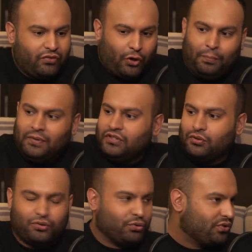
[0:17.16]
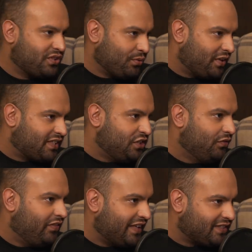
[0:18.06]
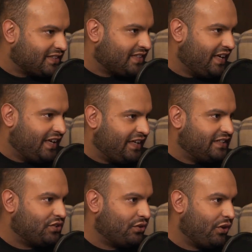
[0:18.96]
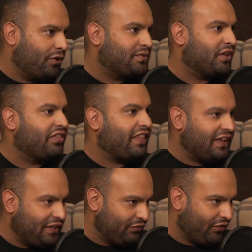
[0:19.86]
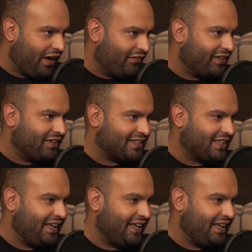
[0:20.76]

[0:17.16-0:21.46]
you've opened your doors to us and you've let us here into your home. So thank you for having us